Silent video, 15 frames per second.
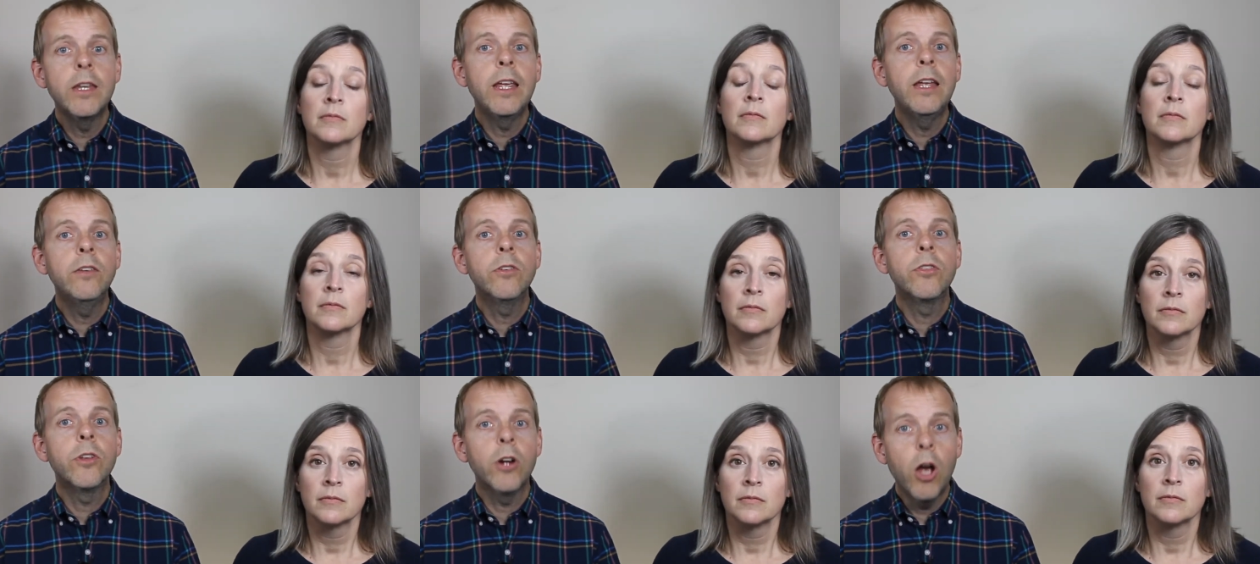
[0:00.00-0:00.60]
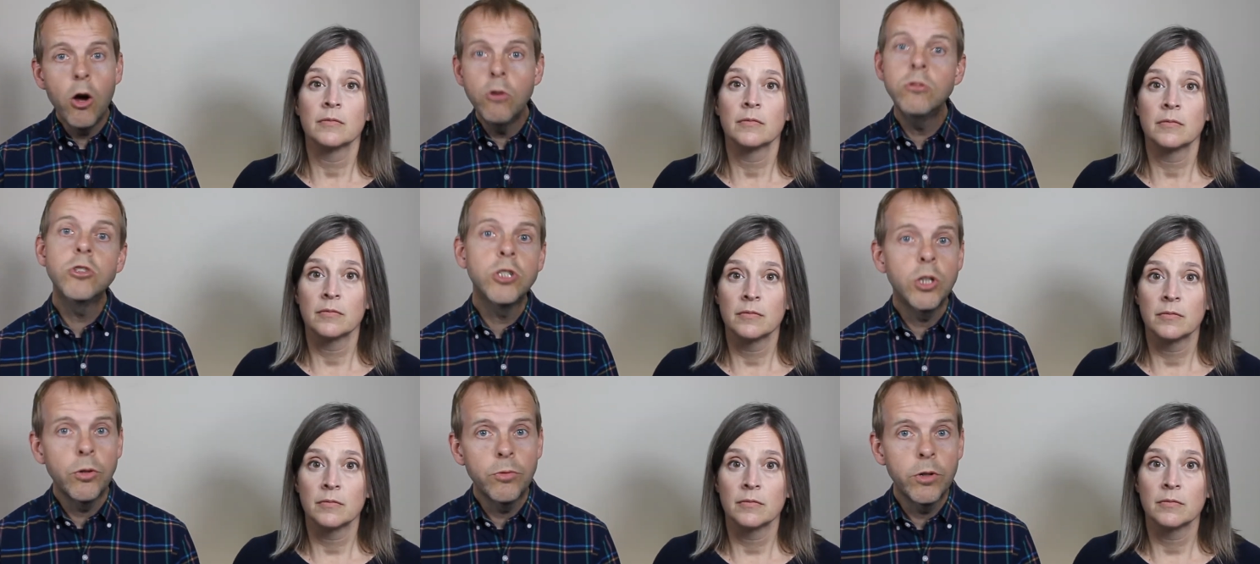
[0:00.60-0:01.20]
Speaker 1: needs of their own
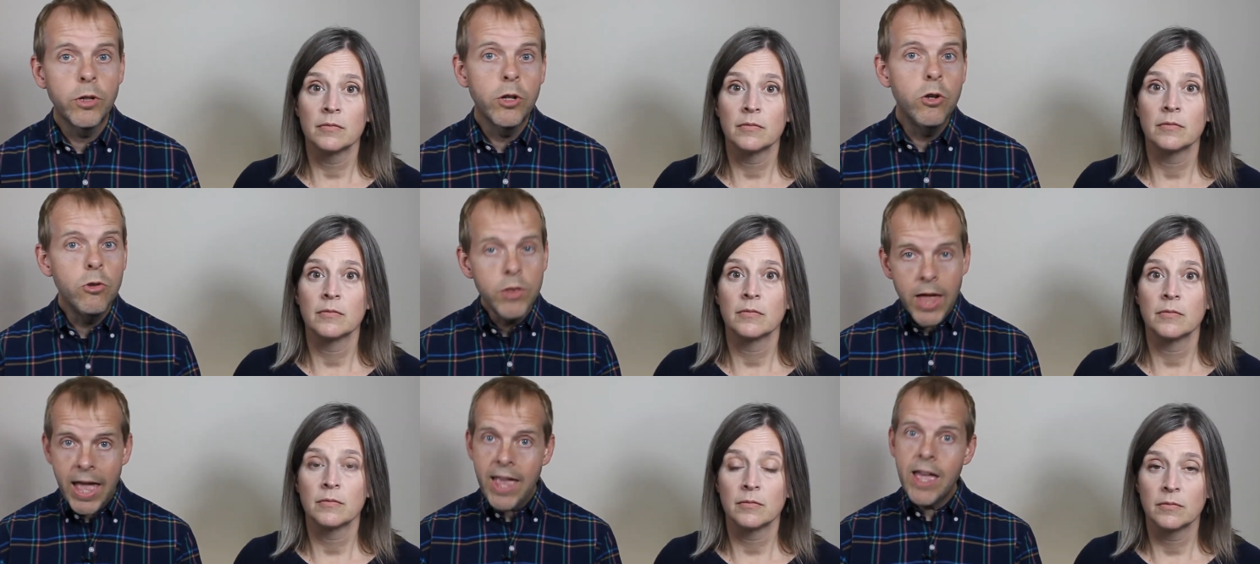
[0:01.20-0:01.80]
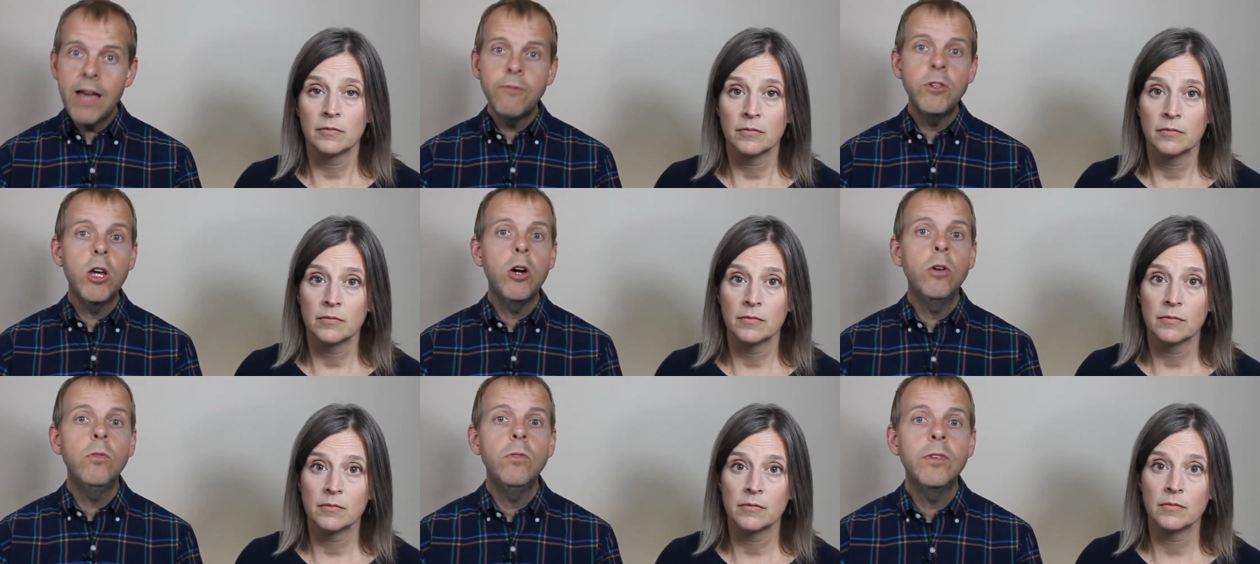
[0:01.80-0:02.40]
children who they have
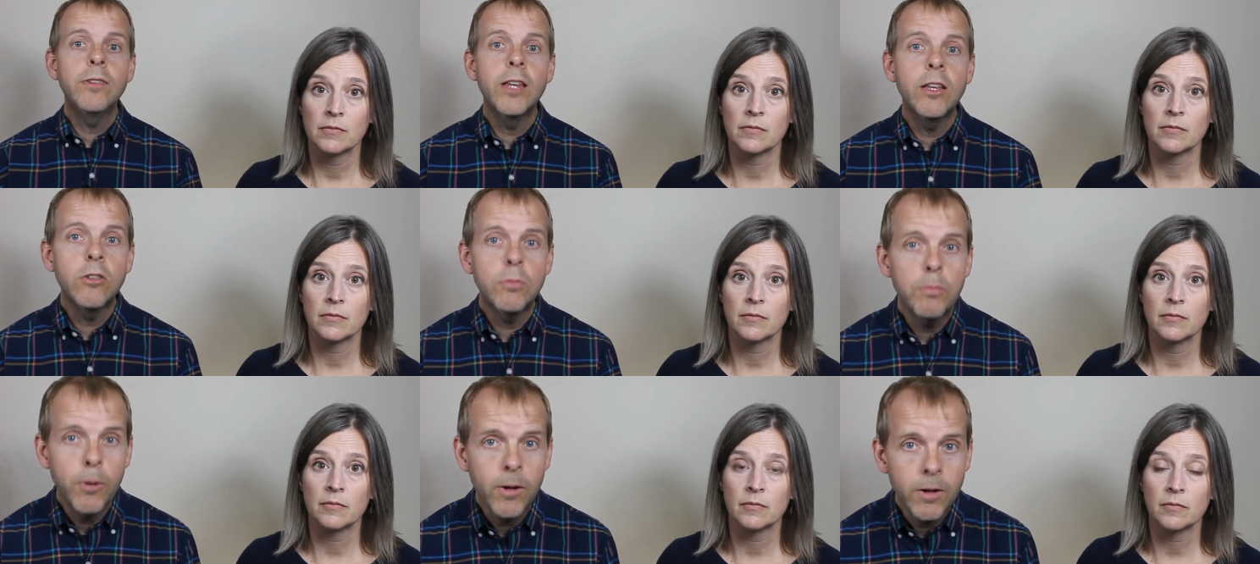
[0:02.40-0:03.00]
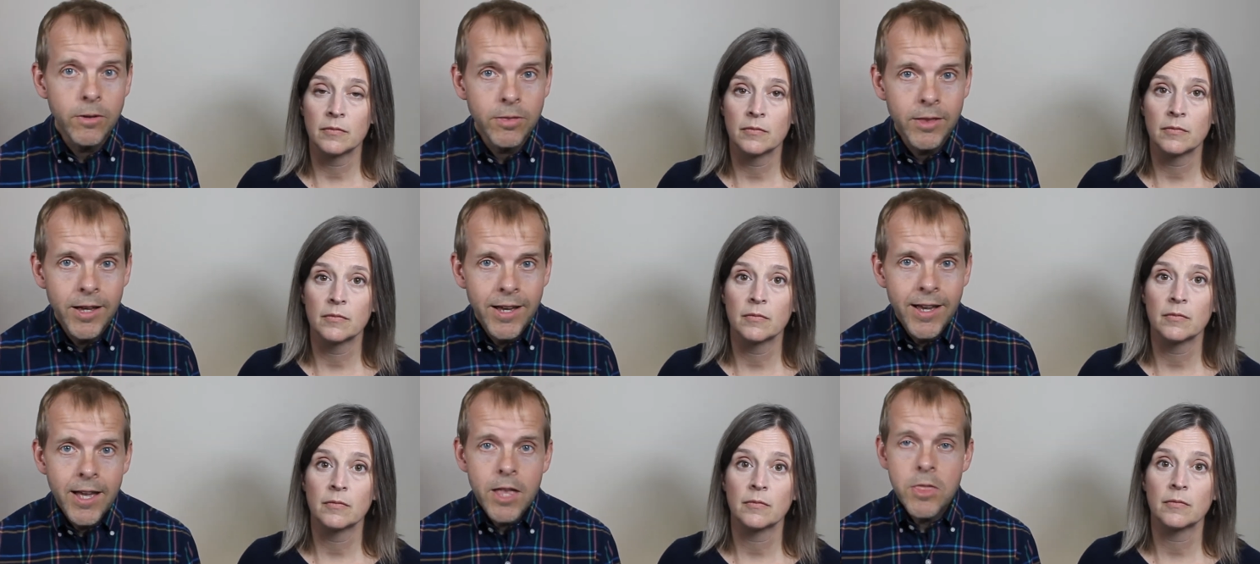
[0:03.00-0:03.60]
known since birth
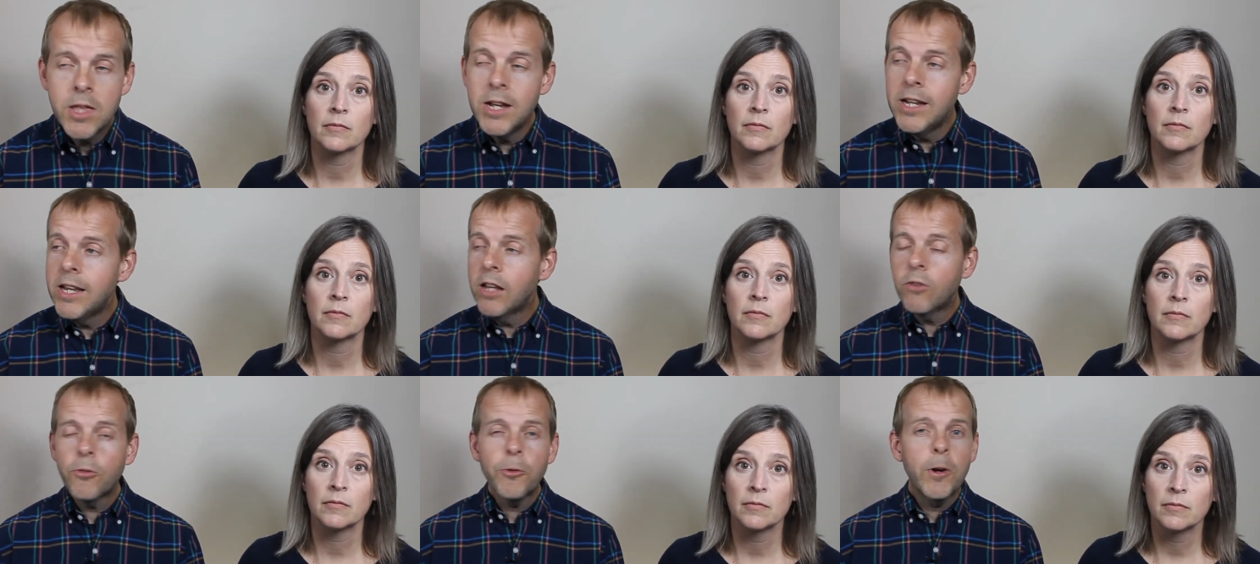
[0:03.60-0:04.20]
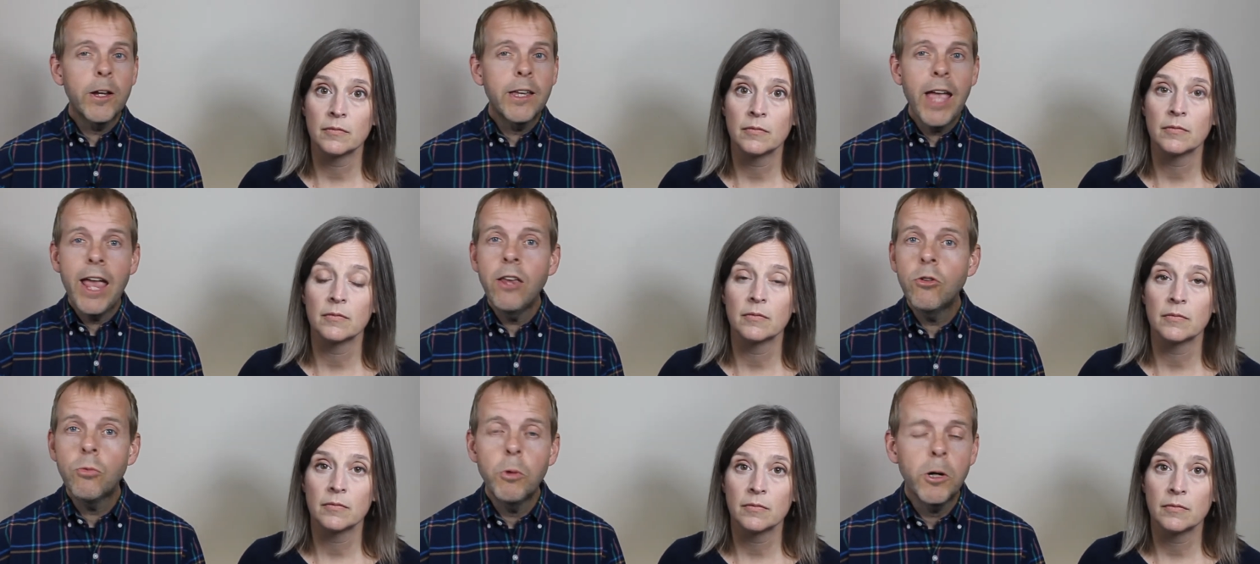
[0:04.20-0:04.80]
than it is for a
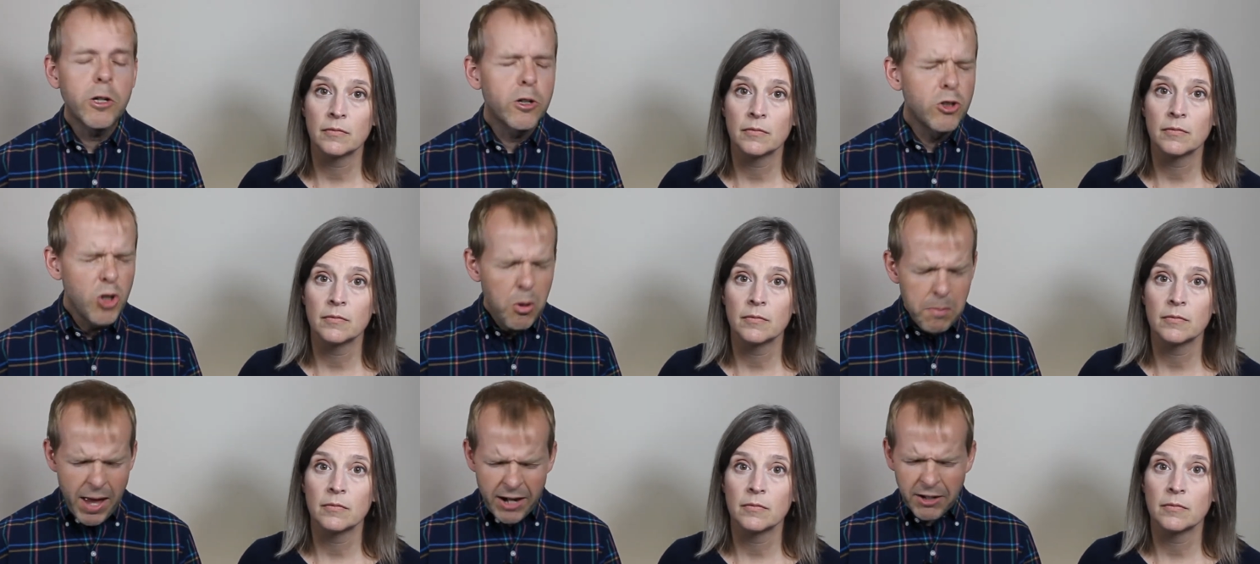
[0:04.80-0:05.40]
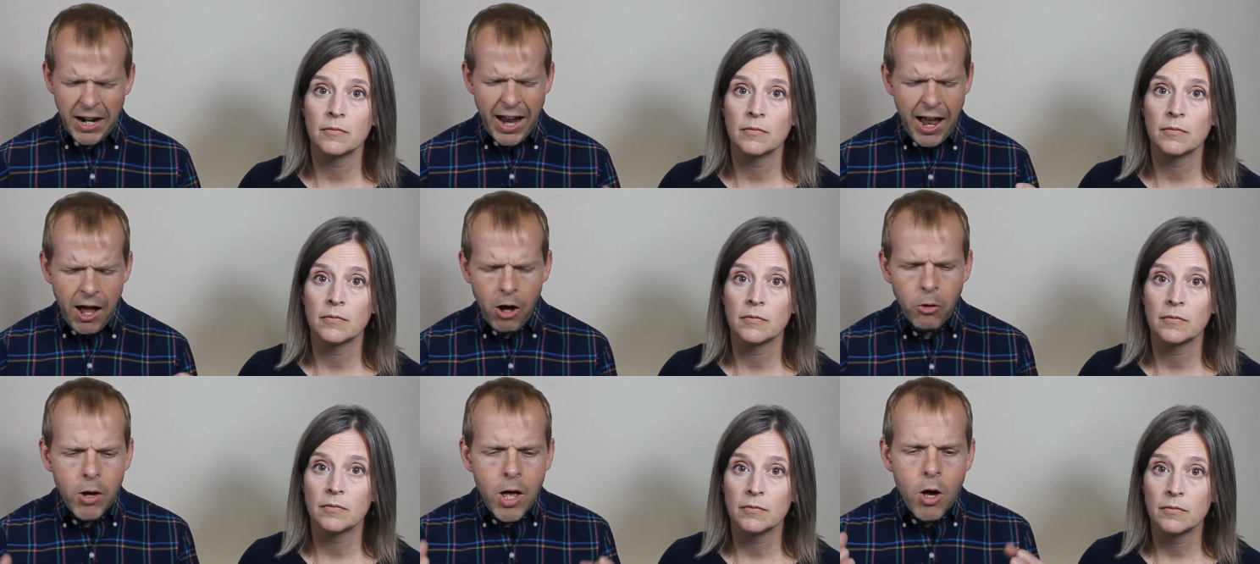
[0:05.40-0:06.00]
caseworker, no matter
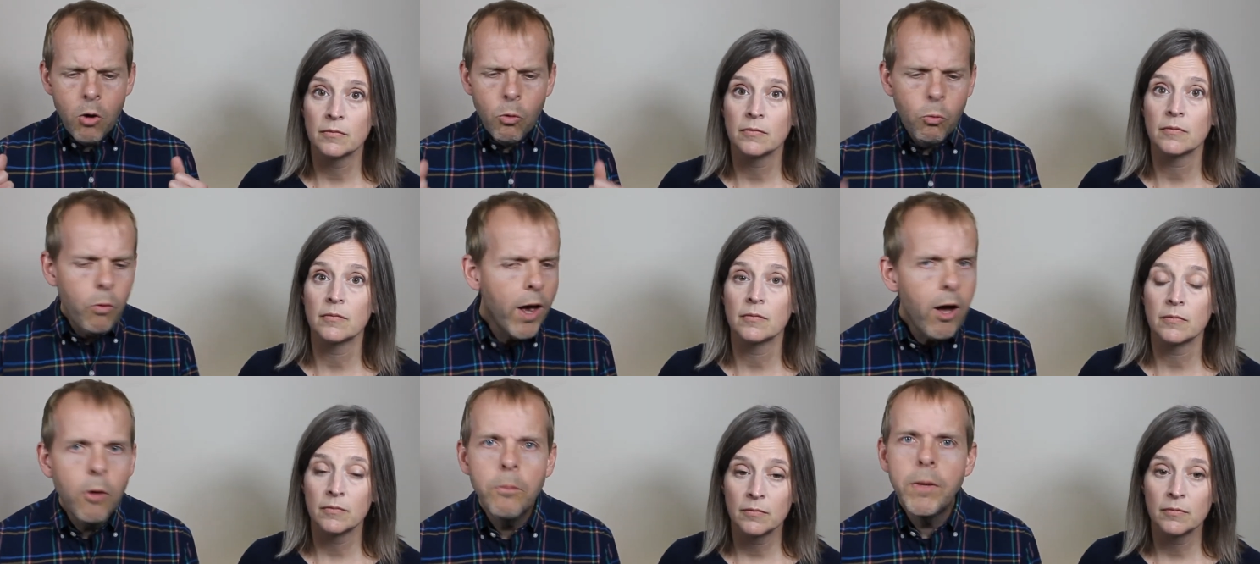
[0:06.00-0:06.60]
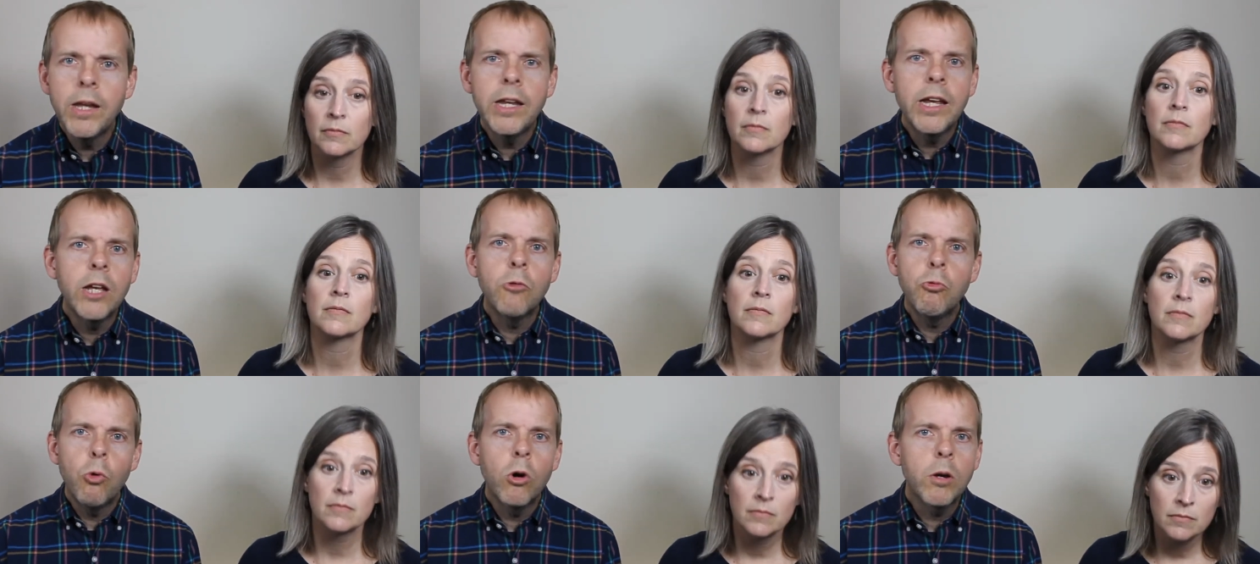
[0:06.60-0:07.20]
how well meaning
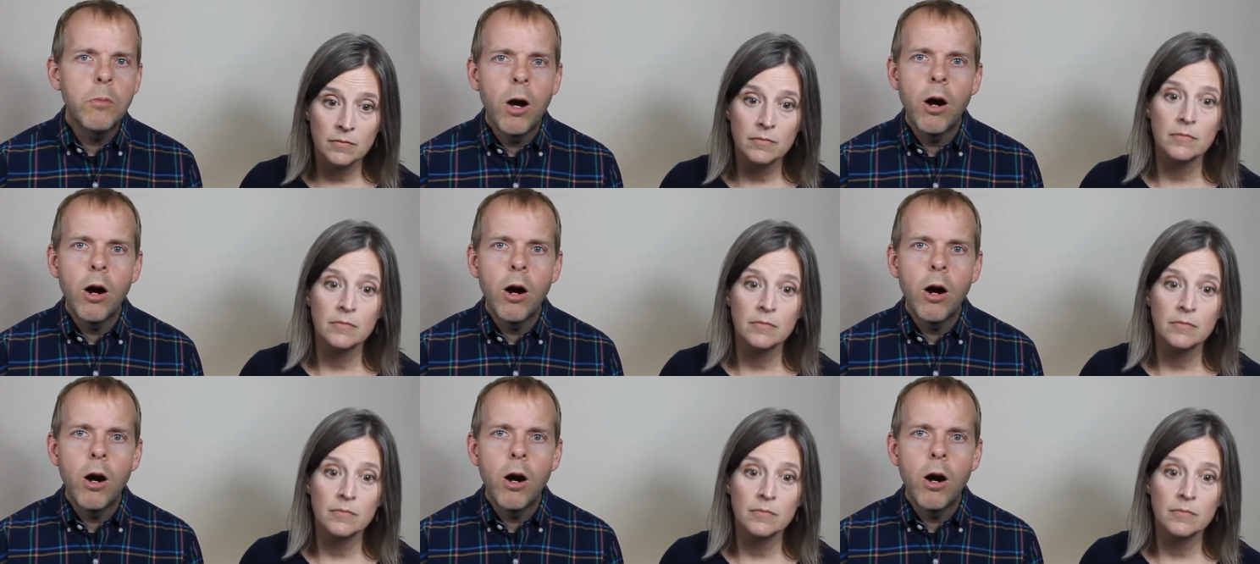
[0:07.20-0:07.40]
and warm